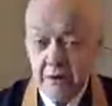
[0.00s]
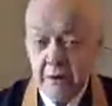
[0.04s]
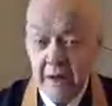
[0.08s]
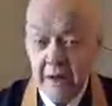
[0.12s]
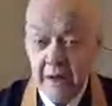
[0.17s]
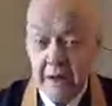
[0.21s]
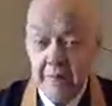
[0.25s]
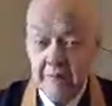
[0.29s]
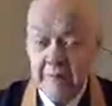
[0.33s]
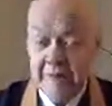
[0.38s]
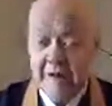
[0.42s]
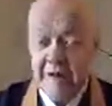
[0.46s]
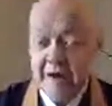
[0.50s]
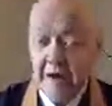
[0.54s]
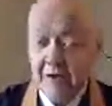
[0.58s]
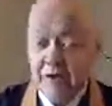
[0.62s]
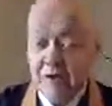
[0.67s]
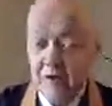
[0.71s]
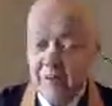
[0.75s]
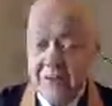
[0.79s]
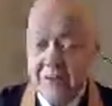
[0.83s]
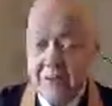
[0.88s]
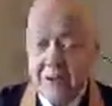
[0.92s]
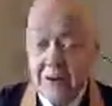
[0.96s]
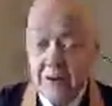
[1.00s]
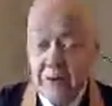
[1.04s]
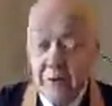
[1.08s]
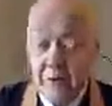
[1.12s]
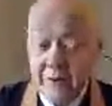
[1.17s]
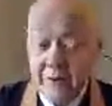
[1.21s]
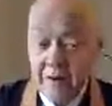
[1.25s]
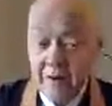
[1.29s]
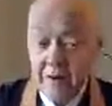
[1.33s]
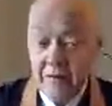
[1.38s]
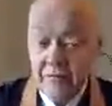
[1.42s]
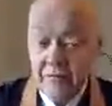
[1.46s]
And because we
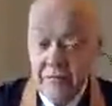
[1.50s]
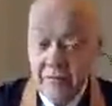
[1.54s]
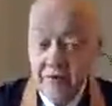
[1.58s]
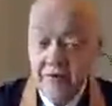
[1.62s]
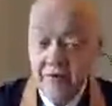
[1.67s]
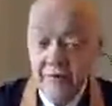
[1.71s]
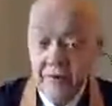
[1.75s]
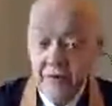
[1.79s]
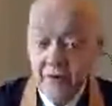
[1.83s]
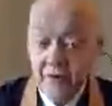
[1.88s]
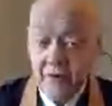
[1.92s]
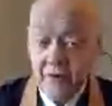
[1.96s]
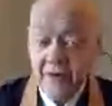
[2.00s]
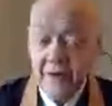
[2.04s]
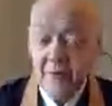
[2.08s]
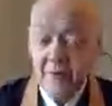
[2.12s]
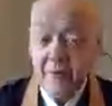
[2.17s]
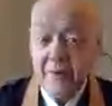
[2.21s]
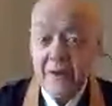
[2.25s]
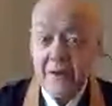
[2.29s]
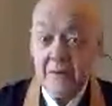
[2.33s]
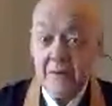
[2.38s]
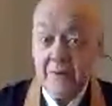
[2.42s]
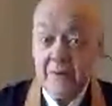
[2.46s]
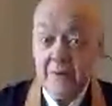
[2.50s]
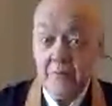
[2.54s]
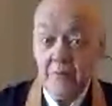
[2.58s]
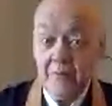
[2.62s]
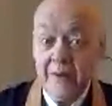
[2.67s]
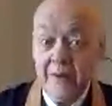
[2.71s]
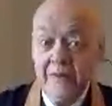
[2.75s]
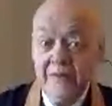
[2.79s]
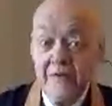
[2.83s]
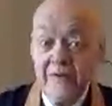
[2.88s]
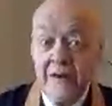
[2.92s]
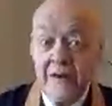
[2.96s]
are fearful, we
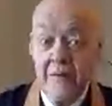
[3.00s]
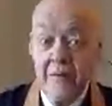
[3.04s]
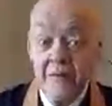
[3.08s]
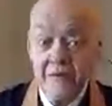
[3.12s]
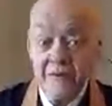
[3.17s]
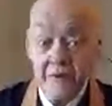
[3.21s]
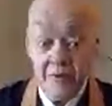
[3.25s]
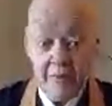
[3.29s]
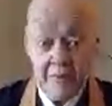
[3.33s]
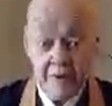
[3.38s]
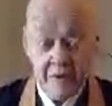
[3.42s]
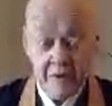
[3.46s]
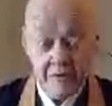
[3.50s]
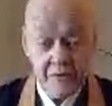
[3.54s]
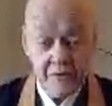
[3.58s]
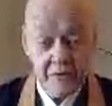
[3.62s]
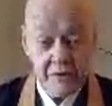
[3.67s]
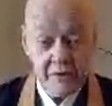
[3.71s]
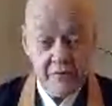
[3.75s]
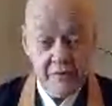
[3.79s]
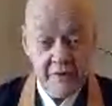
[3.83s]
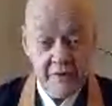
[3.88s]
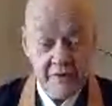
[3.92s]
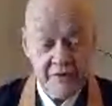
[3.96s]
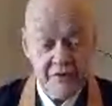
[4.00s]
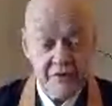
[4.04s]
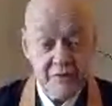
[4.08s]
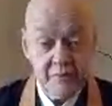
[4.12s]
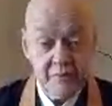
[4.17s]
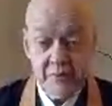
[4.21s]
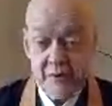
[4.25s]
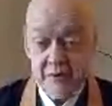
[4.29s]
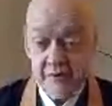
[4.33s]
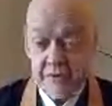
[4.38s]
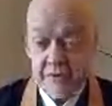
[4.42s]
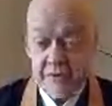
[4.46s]
resonate with somebody who's convinced,
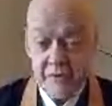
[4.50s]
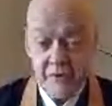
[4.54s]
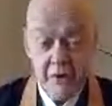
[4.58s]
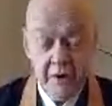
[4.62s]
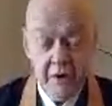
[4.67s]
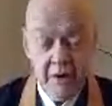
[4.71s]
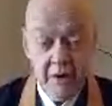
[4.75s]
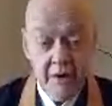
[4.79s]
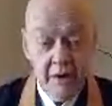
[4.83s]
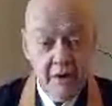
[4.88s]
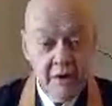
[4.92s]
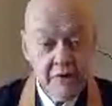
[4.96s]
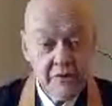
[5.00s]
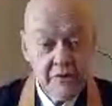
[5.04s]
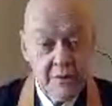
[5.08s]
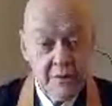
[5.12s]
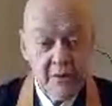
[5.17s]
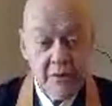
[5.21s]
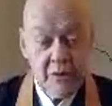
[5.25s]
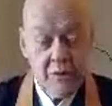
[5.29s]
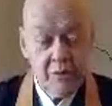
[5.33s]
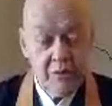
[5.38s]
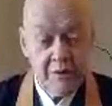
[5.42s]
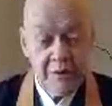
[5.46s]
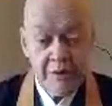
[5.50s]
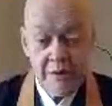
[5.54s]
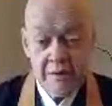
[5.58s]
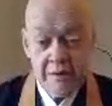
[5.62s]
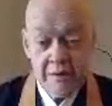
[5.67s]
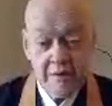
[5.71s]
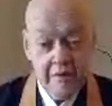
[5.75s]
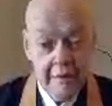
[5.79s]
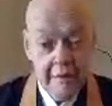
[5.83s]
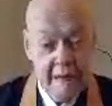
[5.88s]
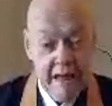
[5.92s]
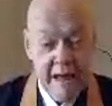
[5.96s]
someone who
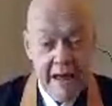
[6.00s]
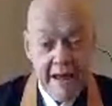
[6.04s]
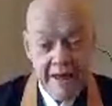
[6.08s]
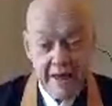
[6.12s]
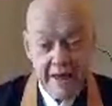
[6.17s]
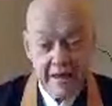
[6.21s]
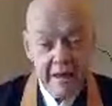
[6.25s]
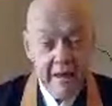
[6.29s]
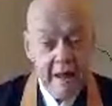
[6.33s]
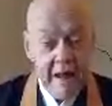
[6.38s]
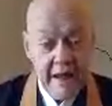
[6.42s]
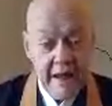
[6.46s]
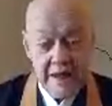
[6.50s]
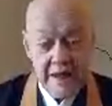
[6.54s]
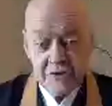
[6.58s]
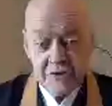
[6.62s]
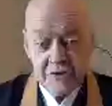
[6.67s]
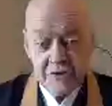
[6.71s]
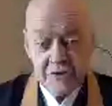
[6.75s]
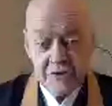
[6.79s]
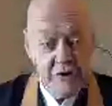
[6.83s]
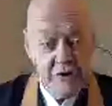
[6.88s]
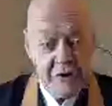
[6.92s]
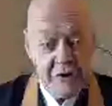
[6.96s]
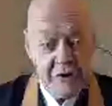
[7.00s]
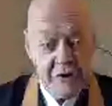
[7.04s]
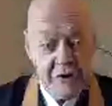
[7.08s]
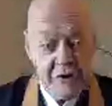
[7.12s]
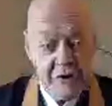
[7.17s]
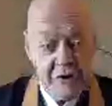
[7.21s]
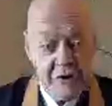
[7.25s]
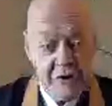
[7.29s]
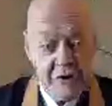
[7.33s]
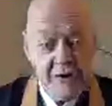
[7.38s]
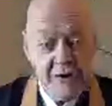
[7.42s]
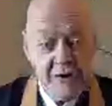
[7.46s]
can lie and cheat
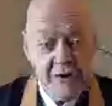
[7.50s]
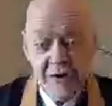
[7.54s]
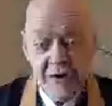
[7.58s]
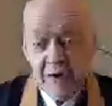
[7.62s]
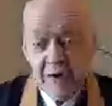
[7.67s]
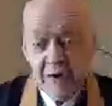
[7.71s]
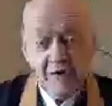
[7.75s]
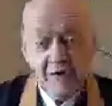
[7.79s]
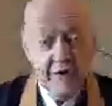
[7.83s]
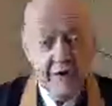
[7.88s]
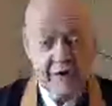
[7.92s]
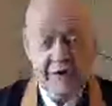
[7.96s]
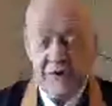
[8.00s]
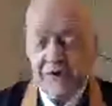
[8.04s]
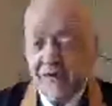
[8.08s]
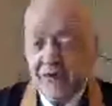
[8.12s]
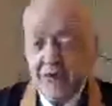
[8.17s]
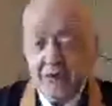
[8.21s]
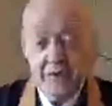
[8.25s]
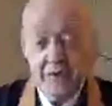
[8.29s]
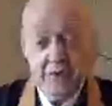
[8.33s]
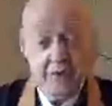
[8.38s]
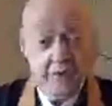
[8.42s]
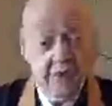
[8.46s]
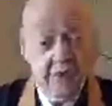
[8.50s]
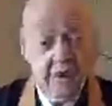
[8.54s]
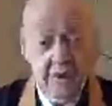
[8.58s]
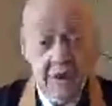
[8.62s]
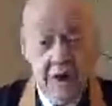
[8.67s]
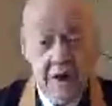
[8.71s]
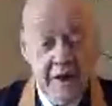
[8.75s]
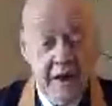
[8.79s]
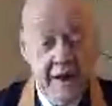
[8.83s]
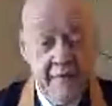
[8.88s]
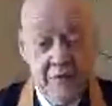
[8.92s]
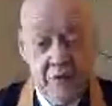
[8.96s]
and steal and everything
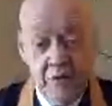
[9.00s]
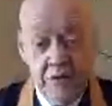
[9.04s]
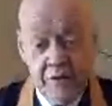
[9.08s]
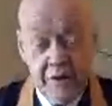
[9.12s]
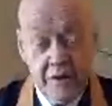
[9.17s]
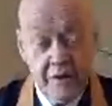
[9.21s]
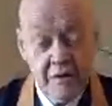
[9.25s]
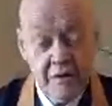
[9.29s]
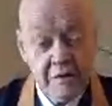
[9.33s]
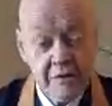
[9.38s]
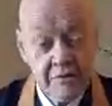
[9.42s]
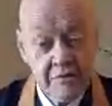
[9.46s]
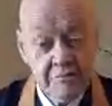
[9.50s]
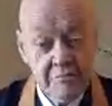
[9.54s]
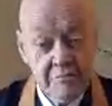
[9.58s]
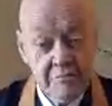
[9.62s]
and have no guilt.